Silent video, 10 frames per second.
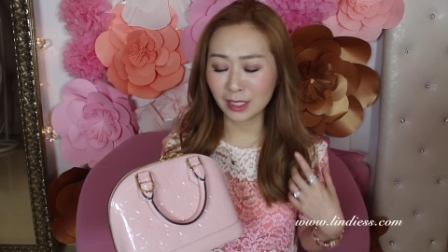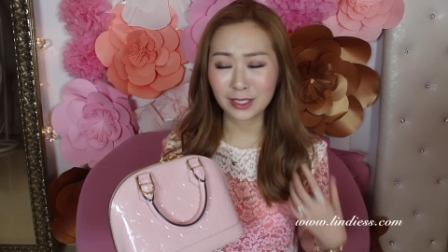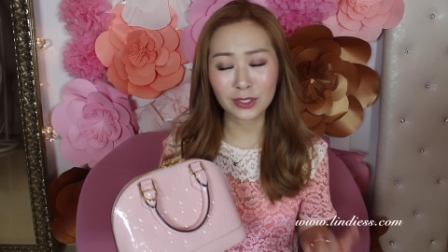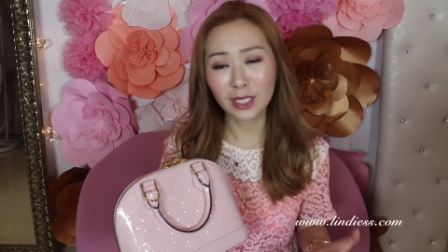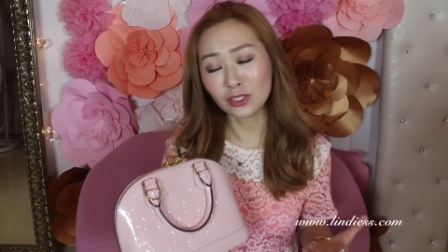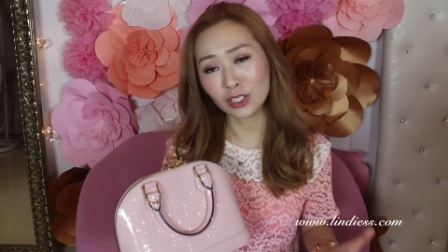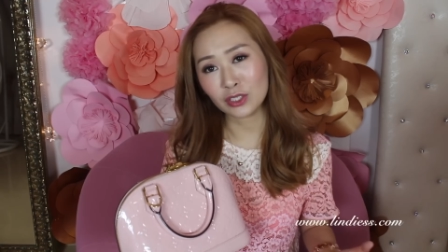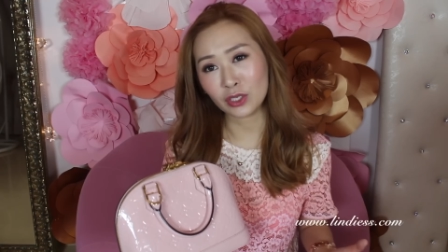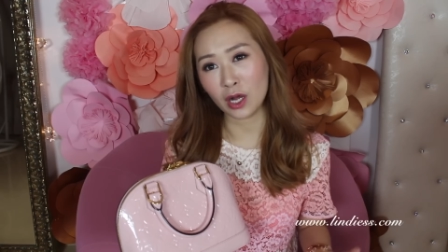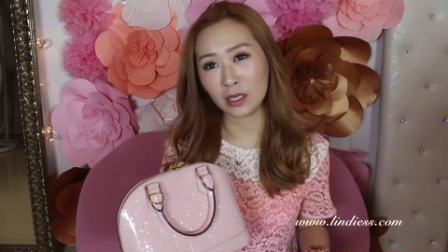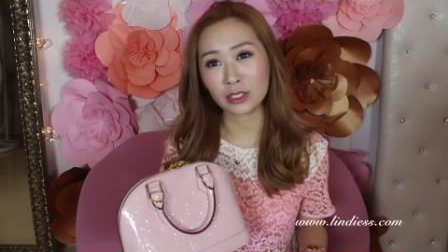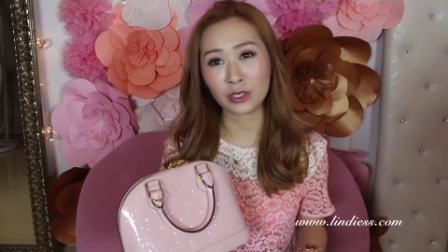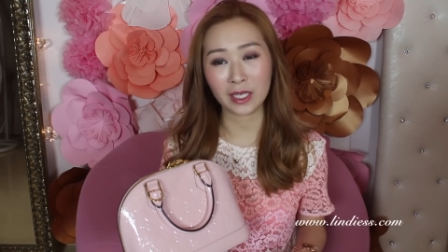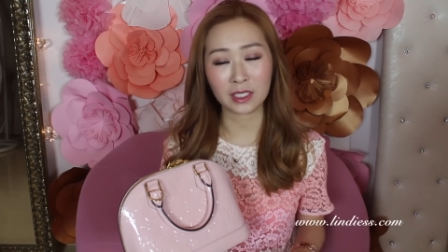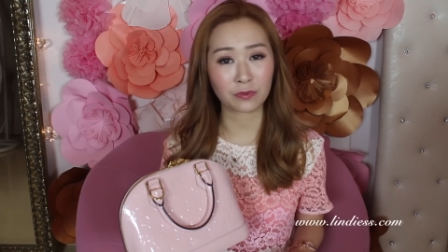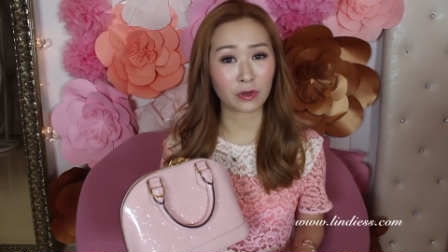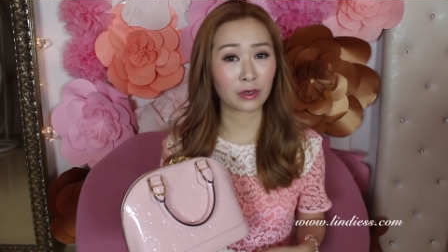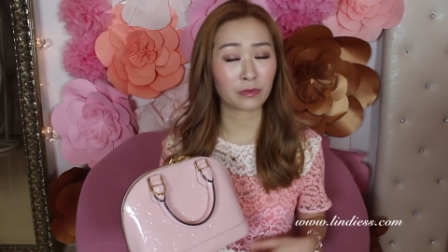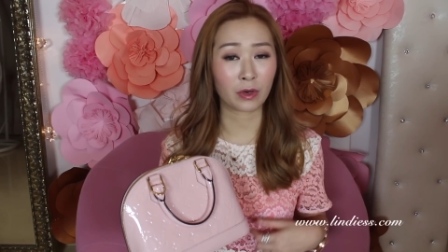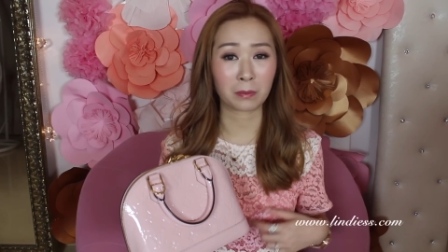it's not just color
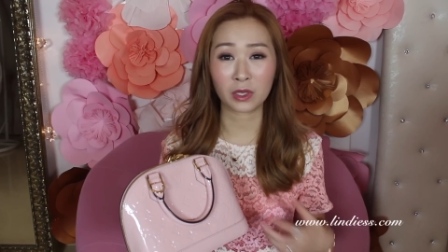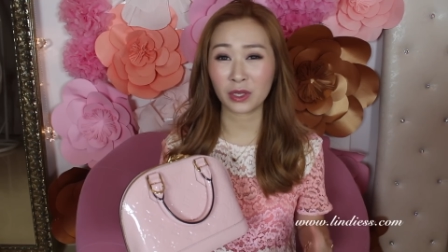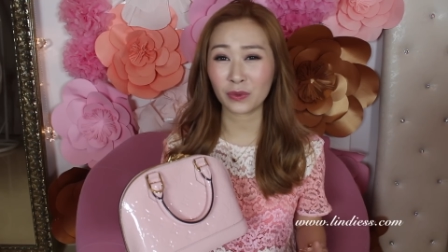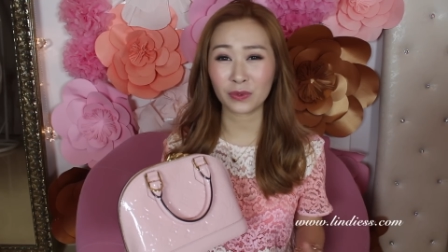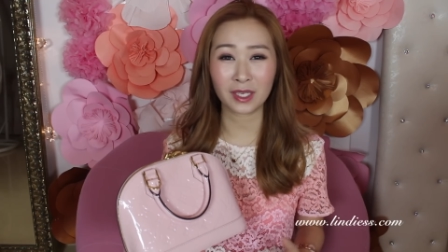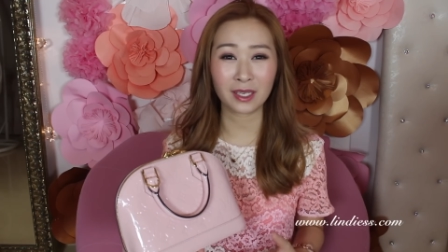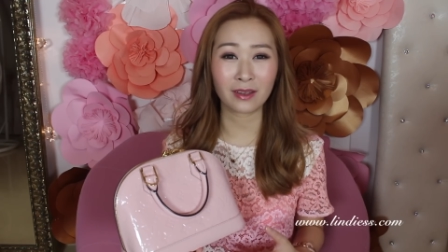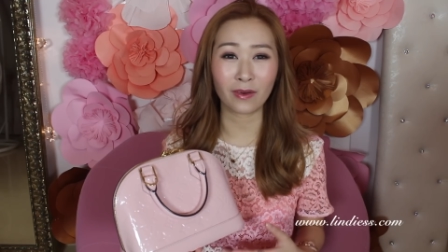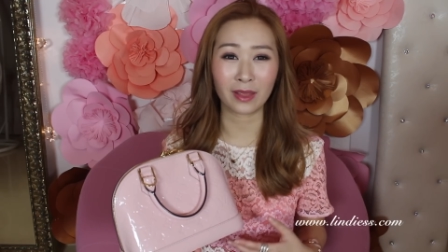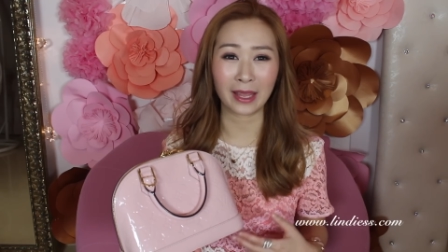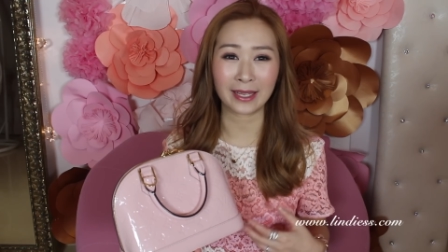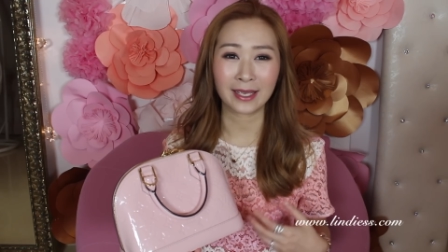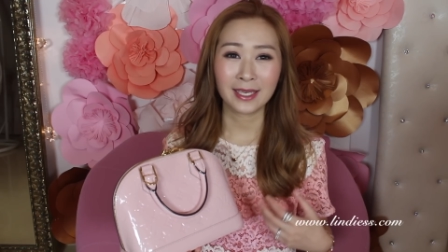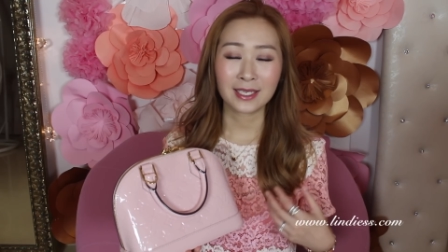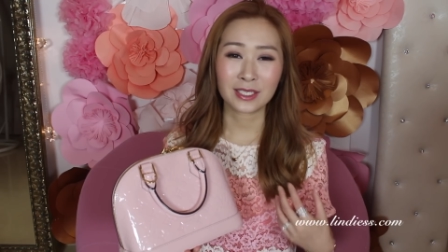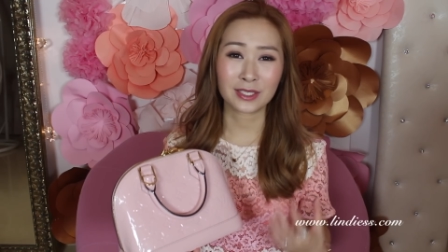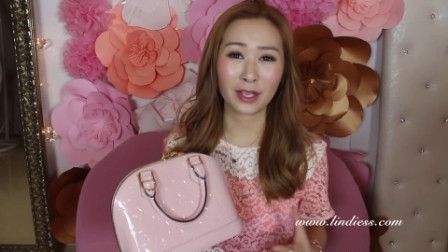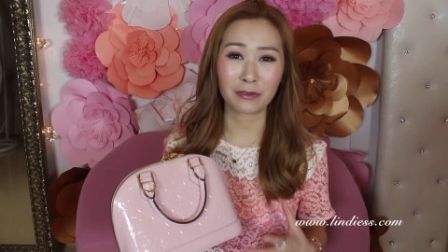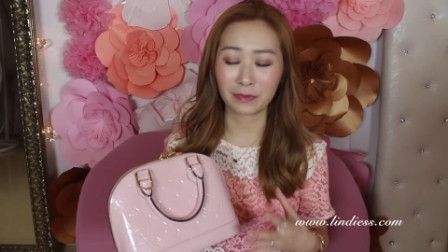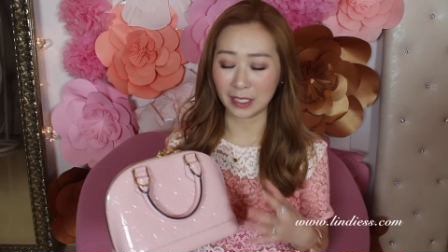transfer from clothing or like
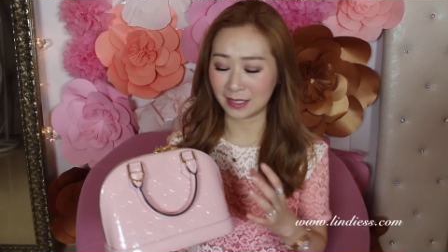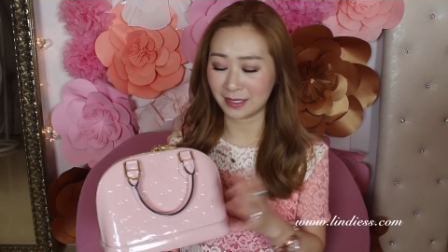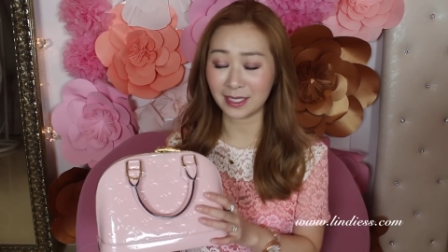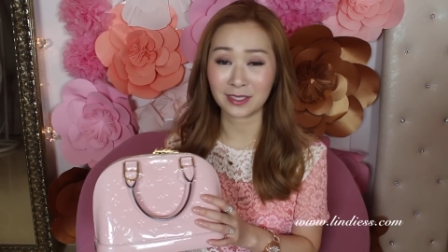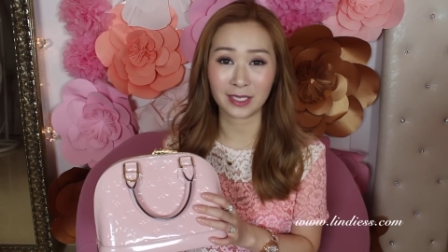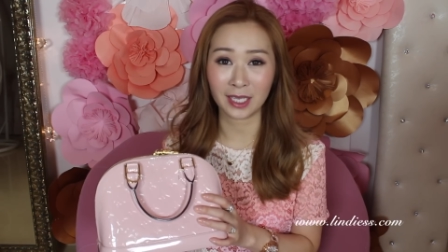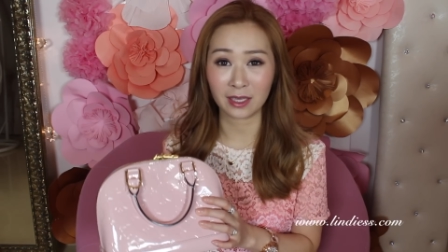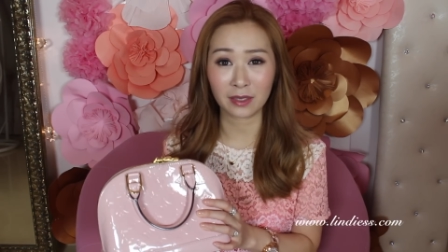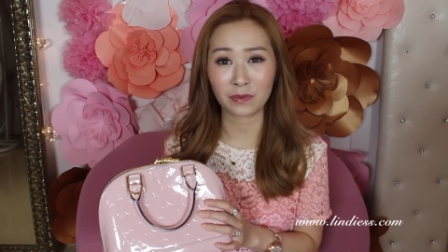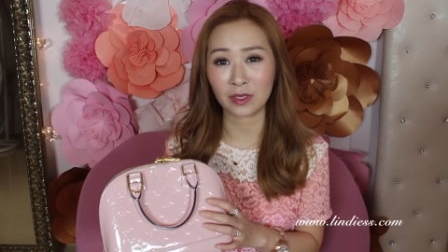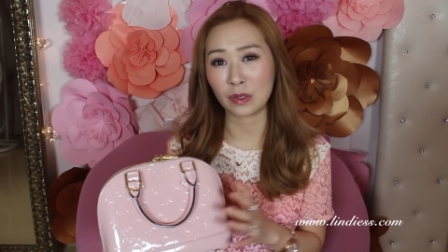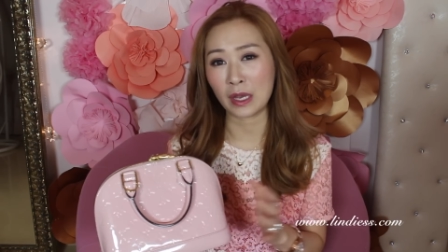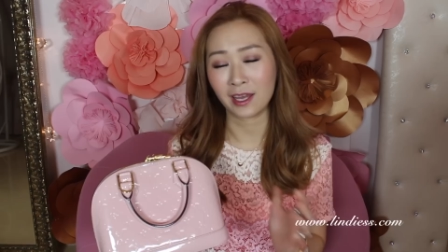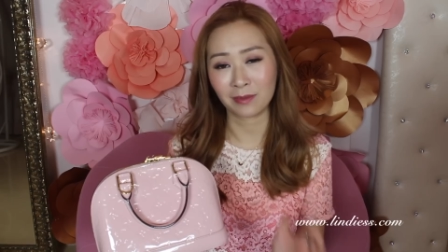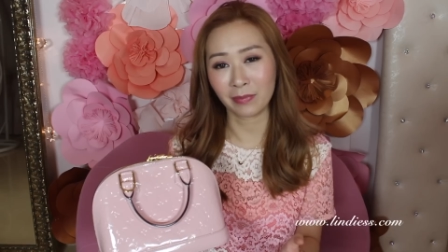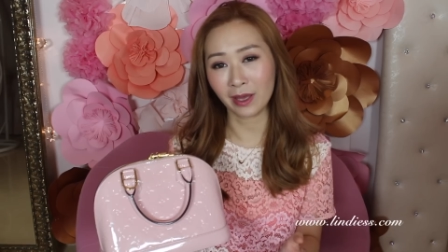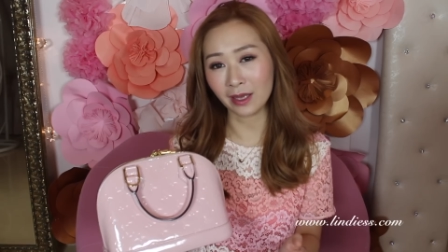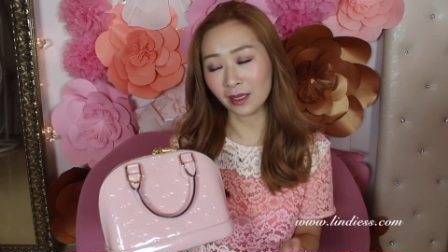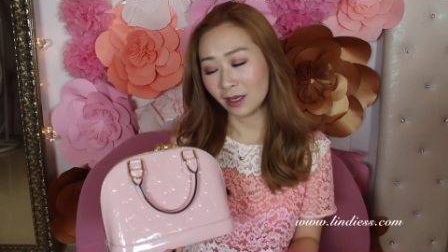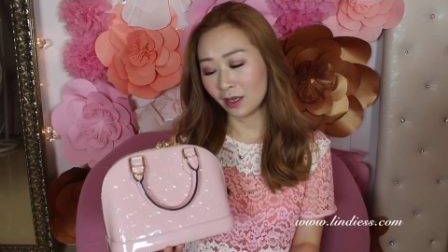stuff that stick together with your
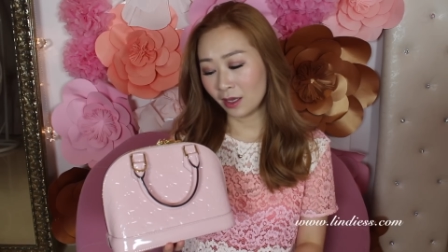handbag.